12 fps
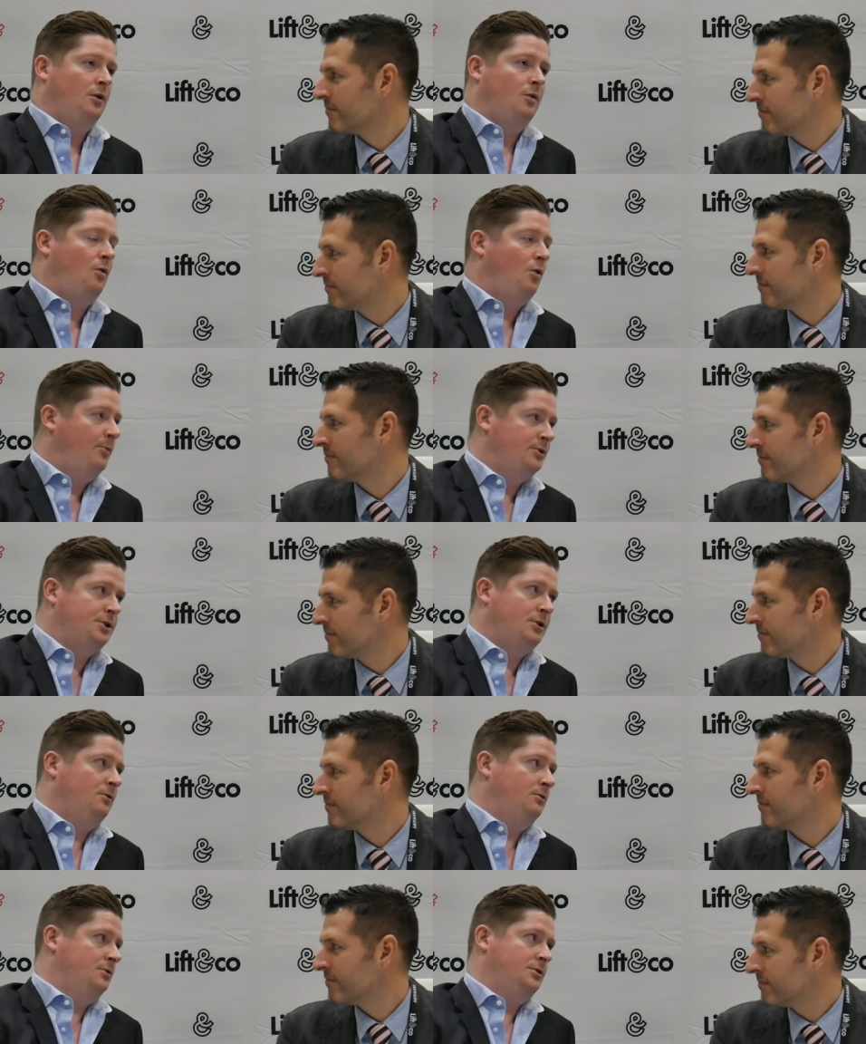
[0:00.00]
Speaker 1: know, corporate
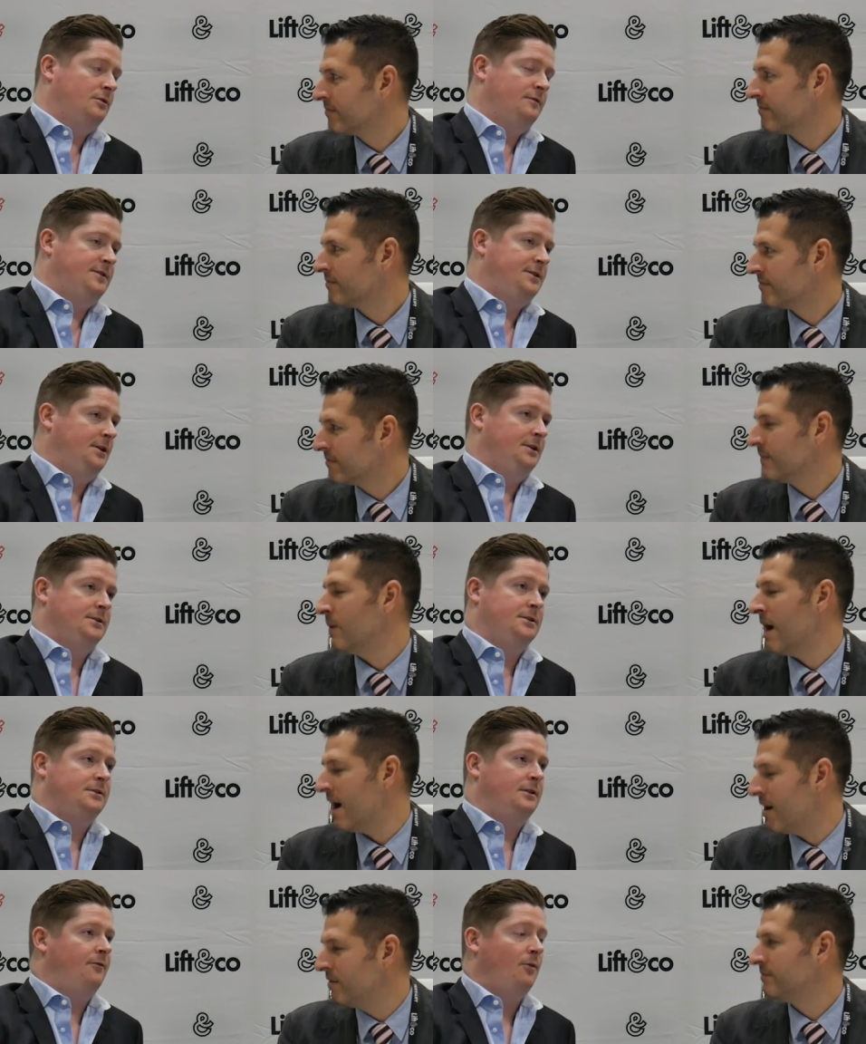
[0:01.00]
shareholder services,
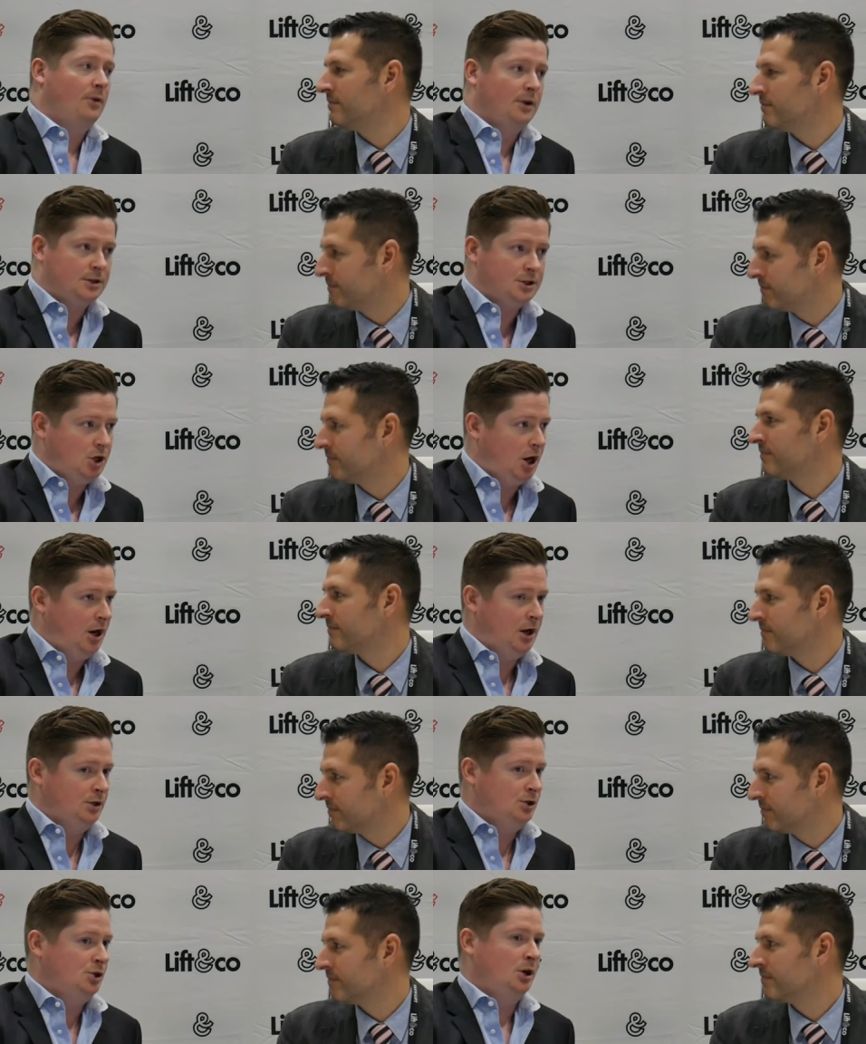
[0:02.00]
wow. foreign
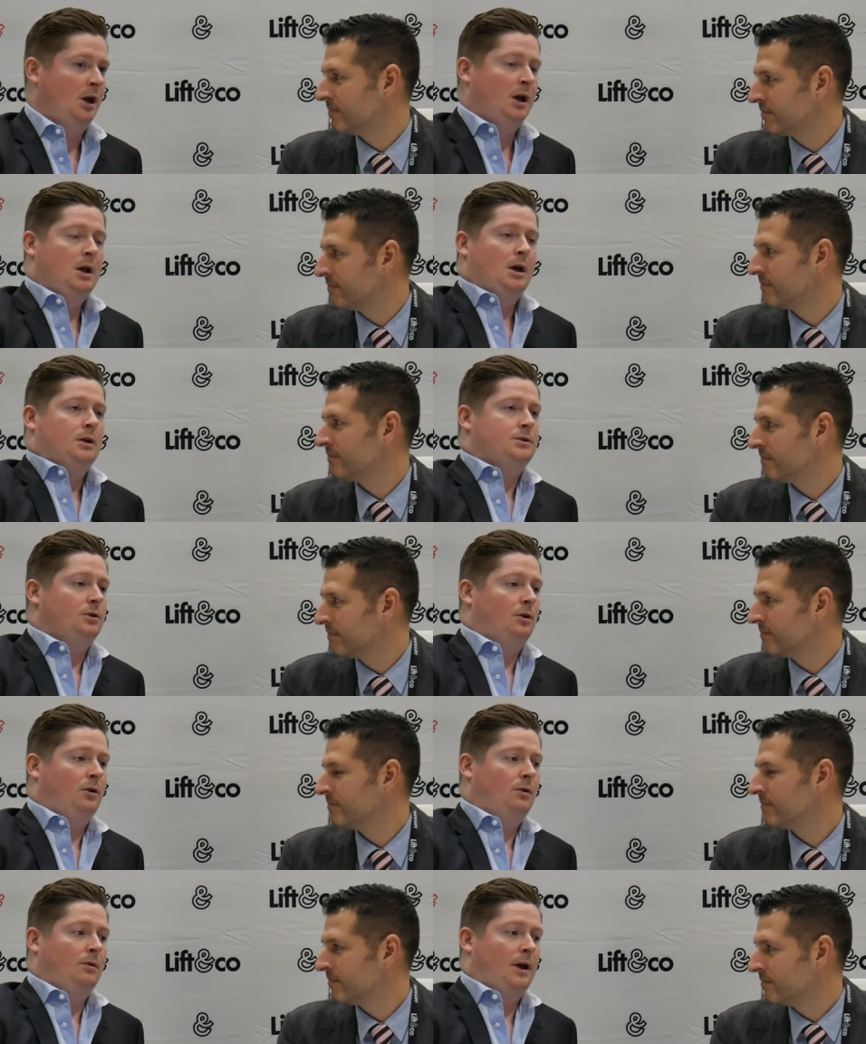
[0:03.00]
exchange.
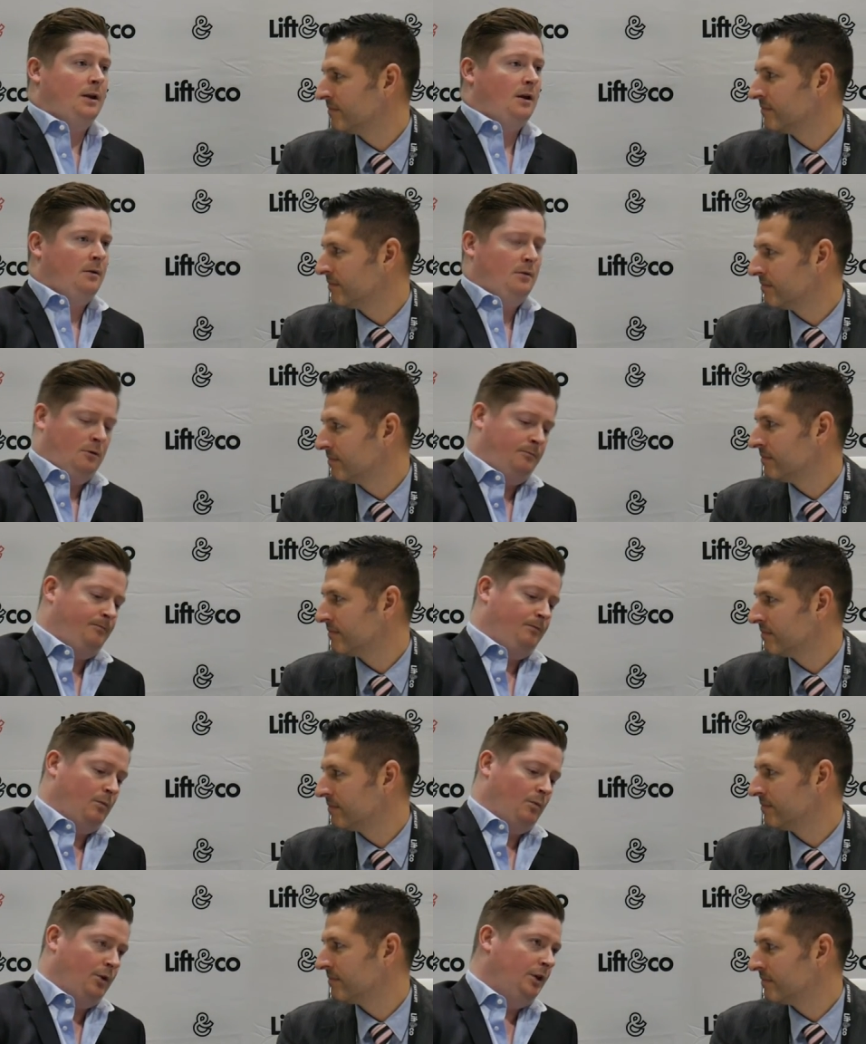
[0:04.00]
So, and, and you know,
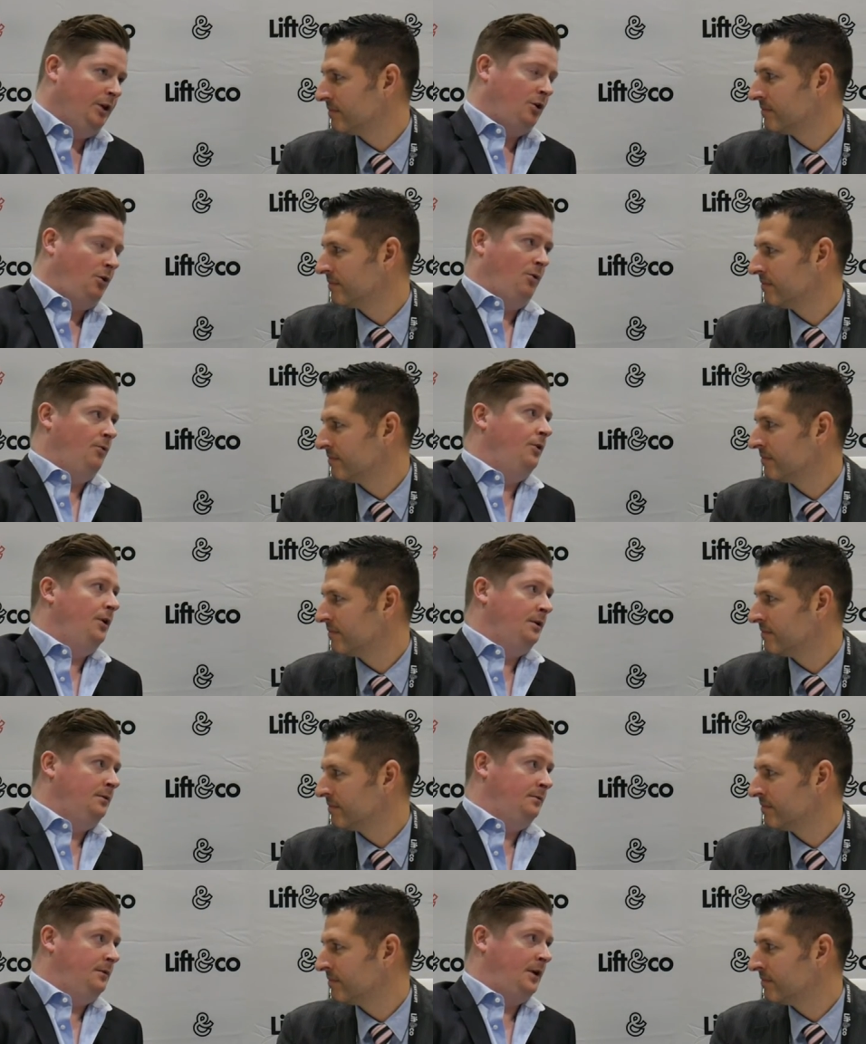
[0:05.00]
really
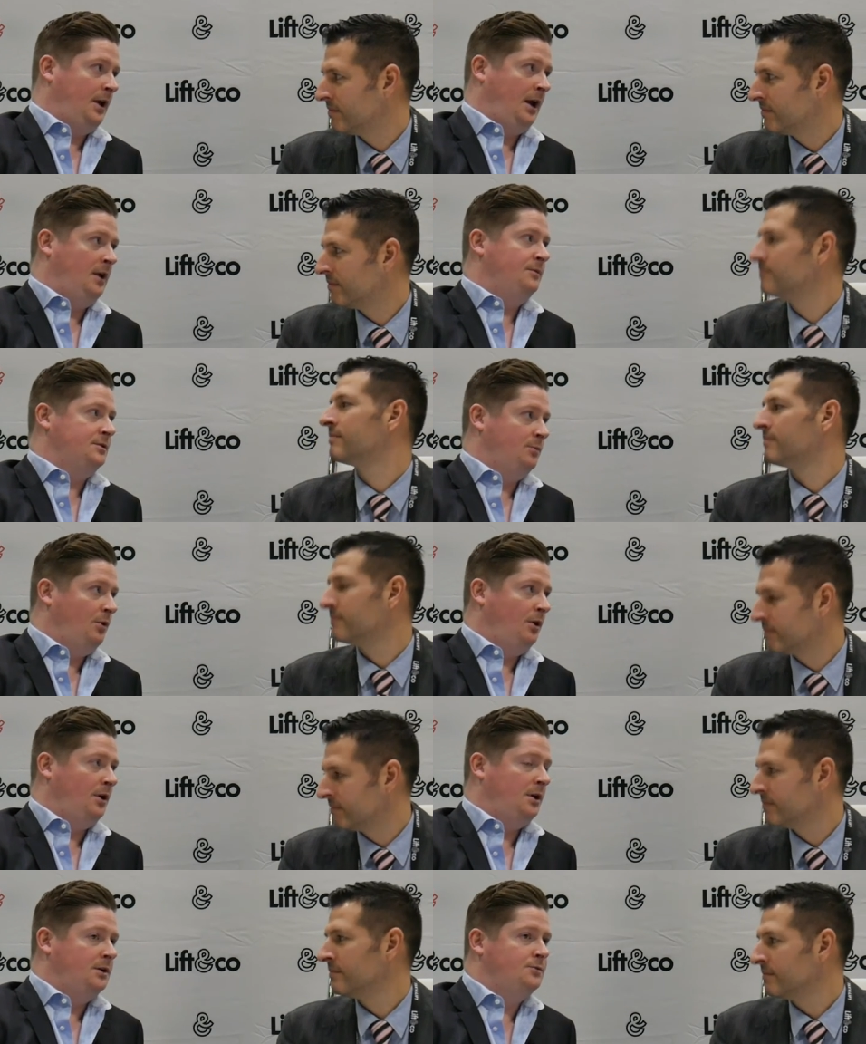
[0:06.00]
cornering the cannabis
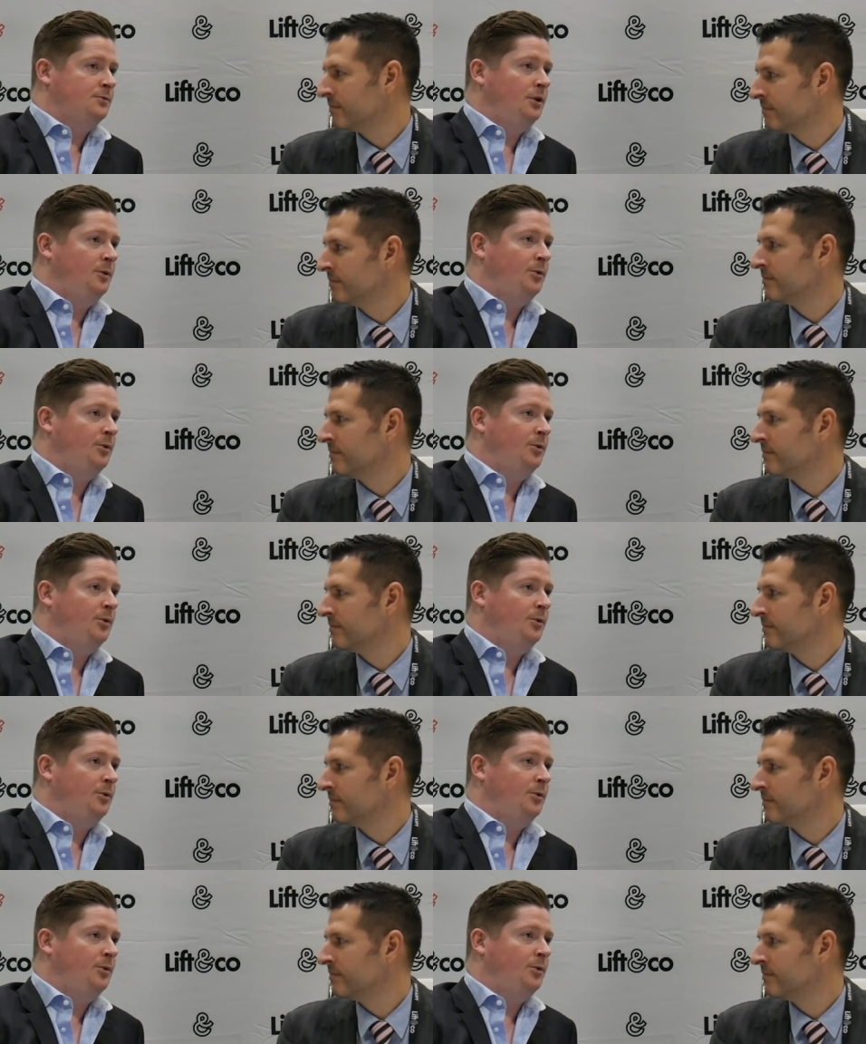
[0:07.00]
market has really